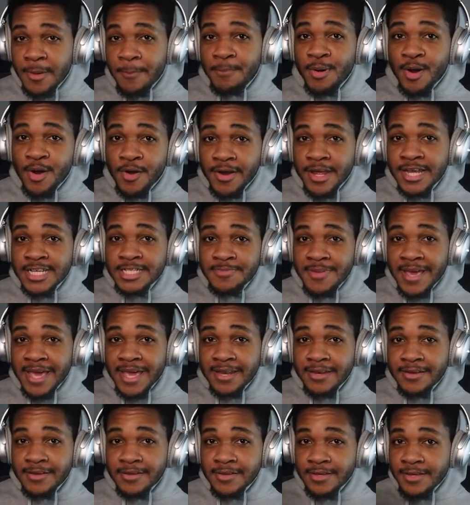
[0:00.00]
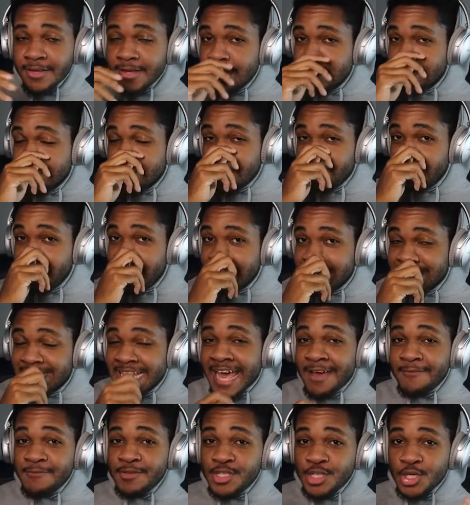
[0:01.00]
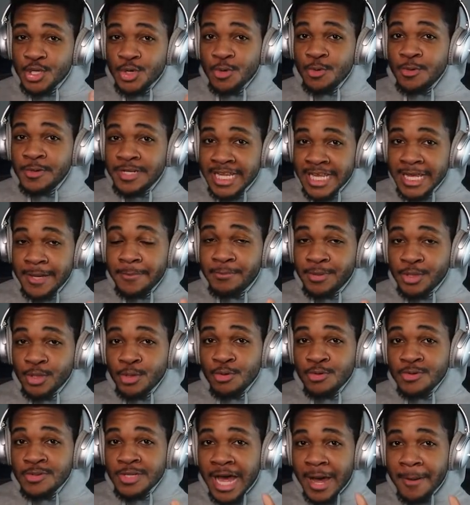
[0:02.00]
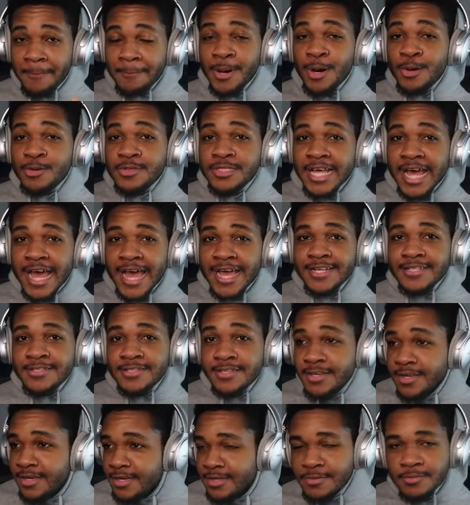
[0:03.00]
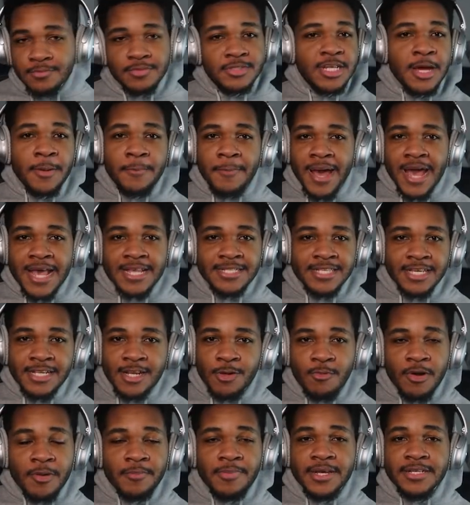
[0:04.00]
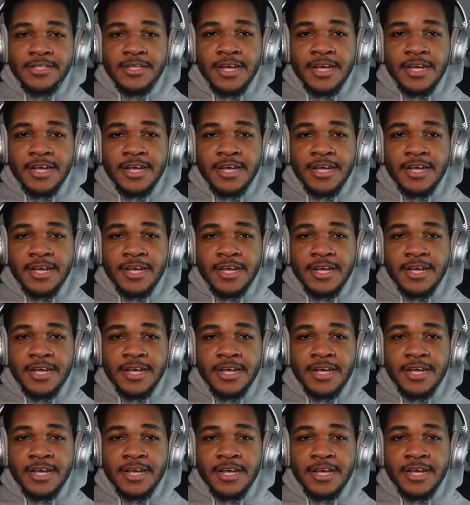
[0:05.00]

to burn his man. So if he doesn't have 2 deep blues on both sides, somebody's getting a 1-play